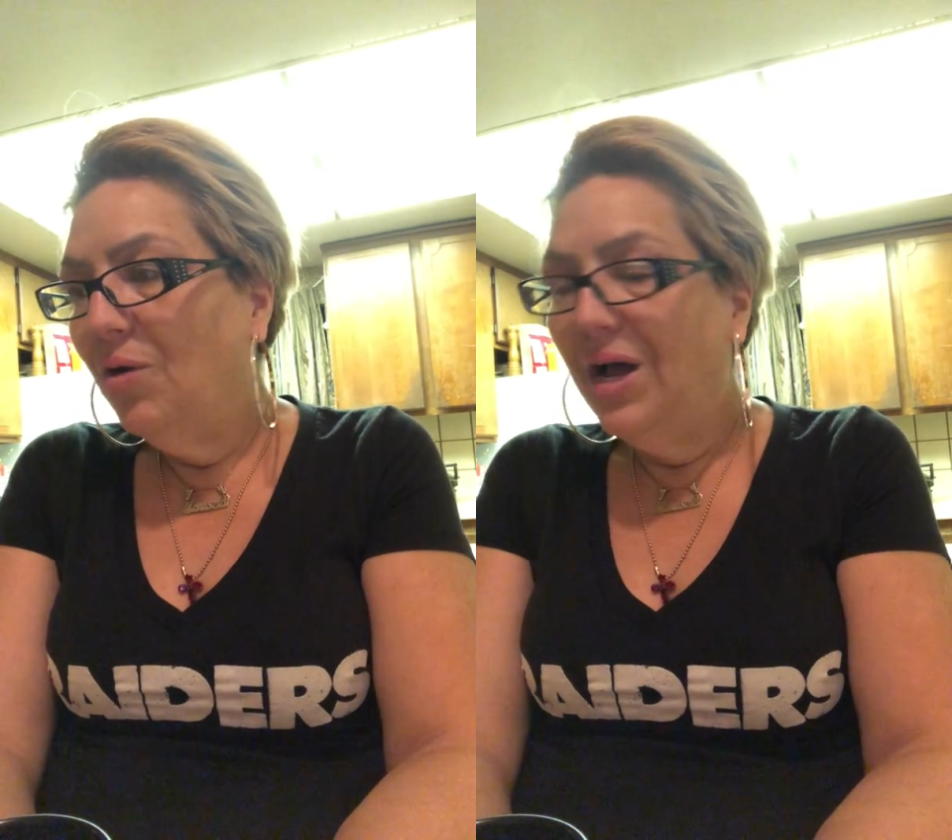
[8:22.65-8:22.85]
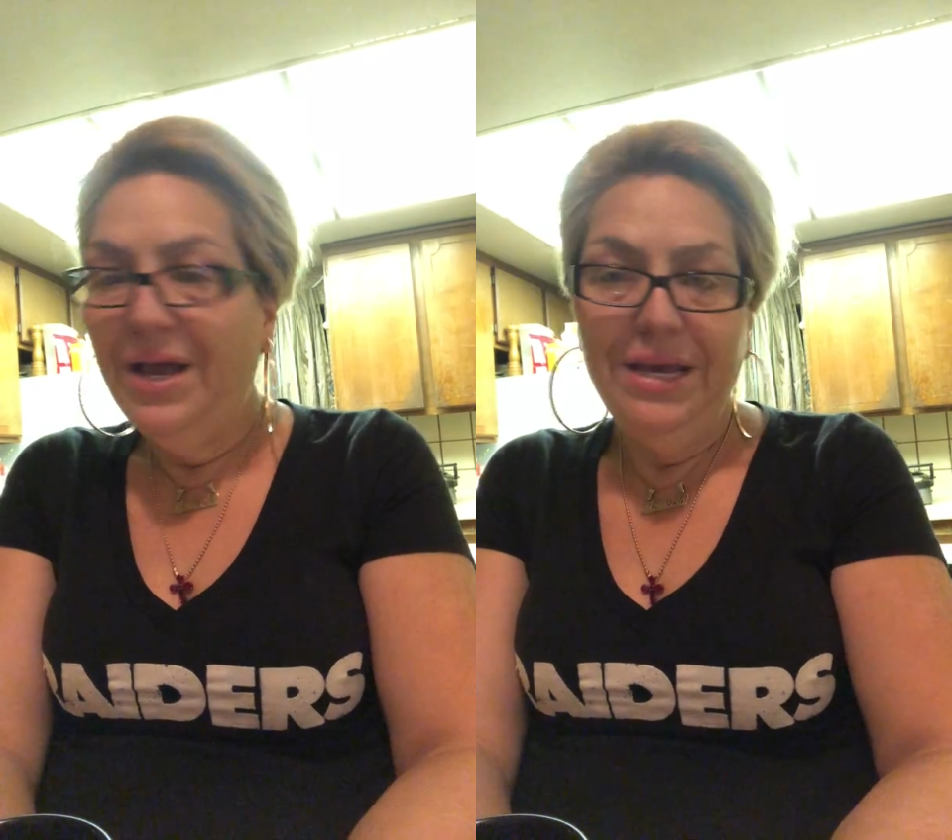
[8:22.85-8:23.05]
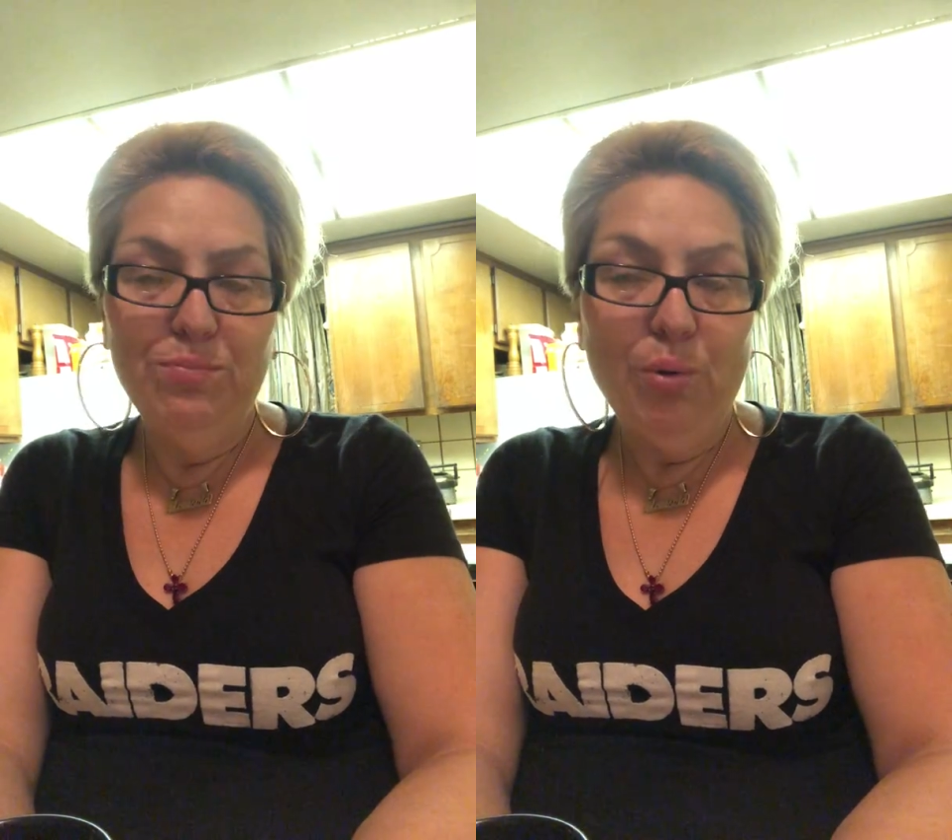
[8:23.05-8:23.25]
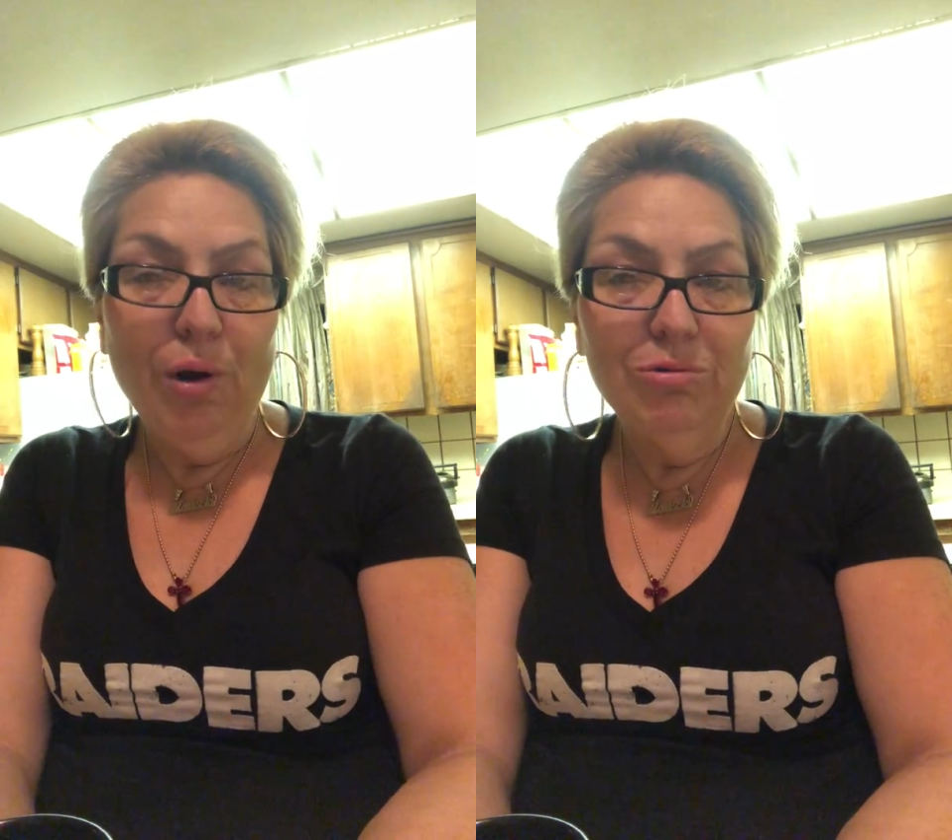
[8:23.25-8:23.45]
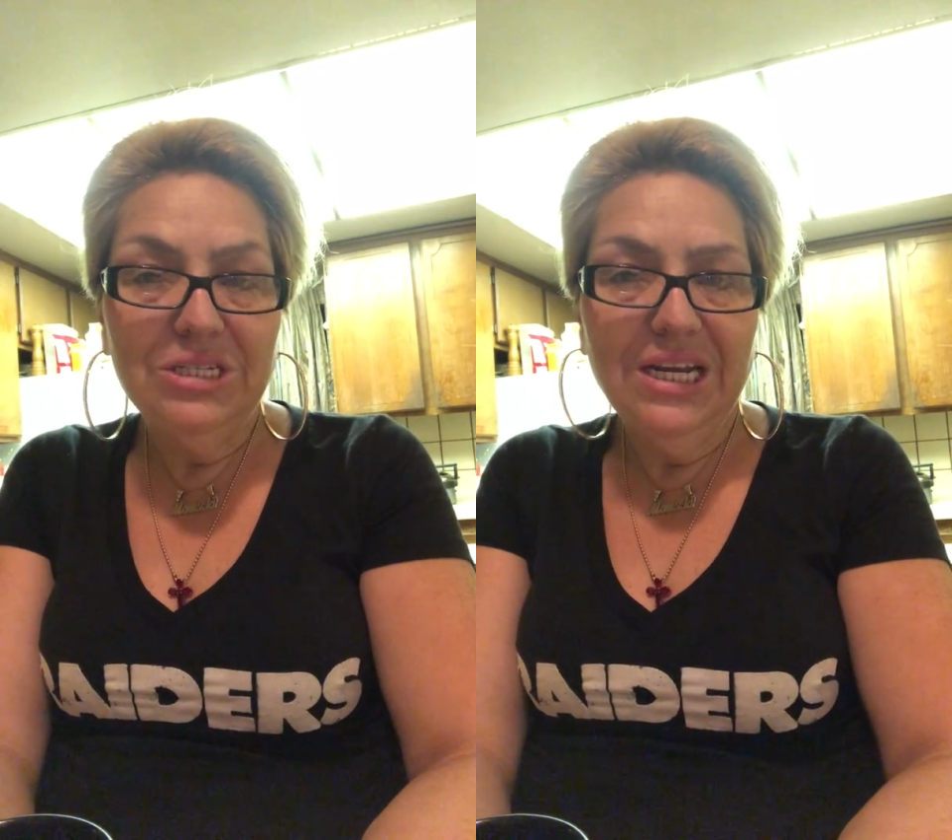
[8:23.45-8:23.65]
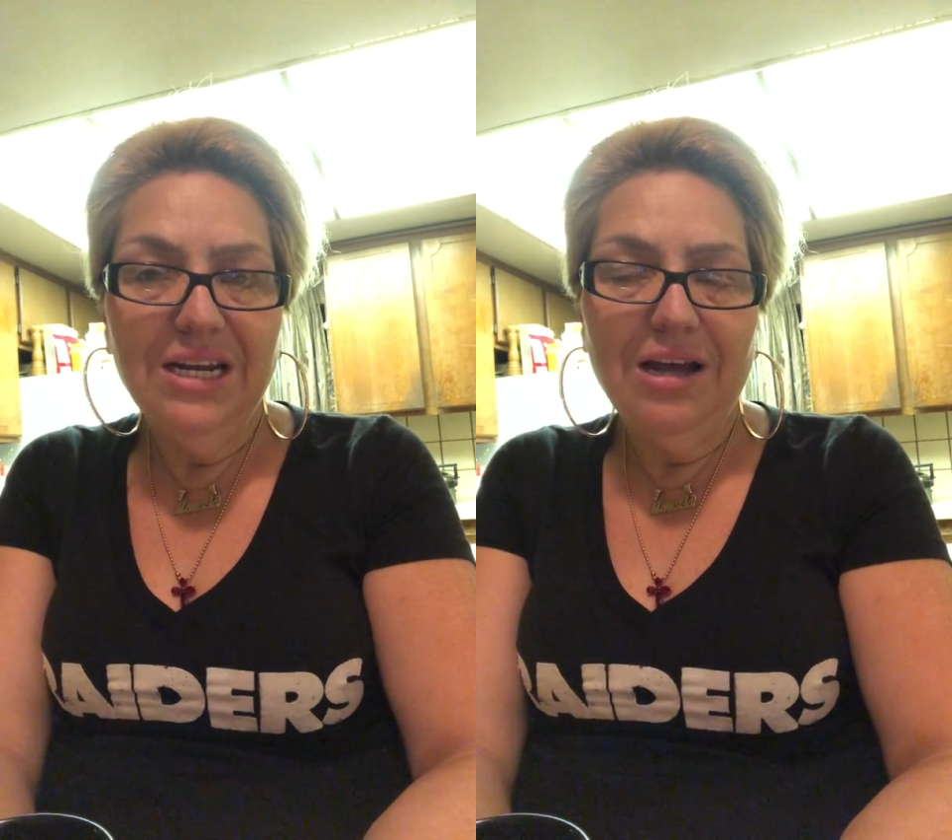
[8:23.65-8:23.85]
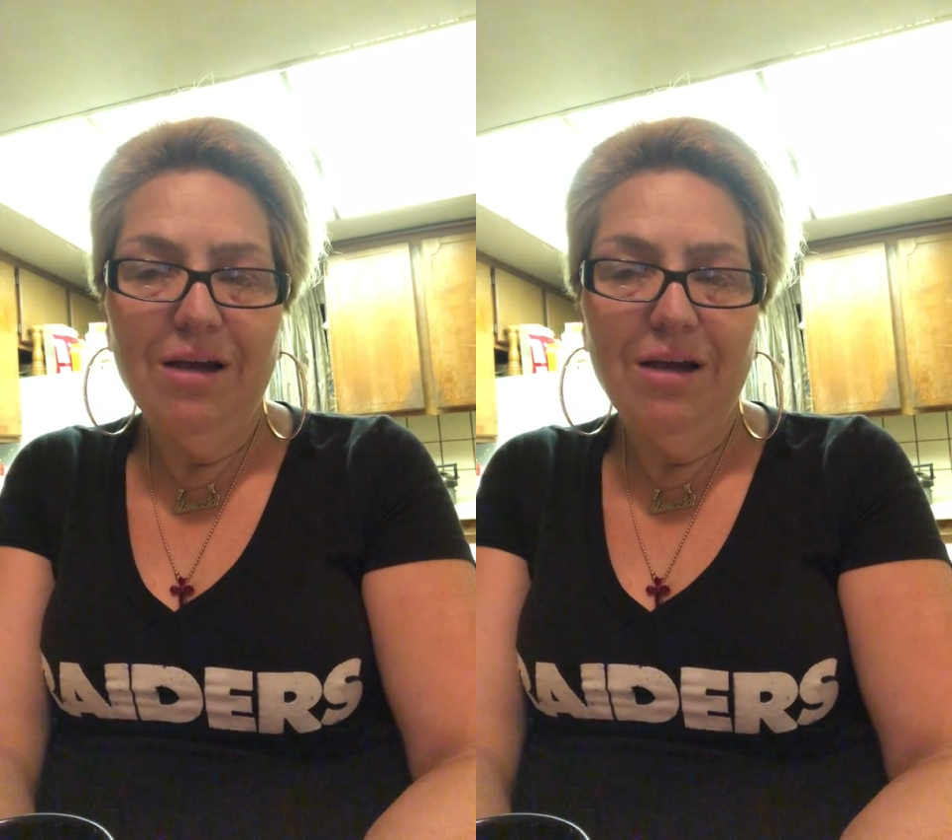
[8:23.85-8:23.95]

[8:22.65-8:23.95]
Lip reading: I eat protein.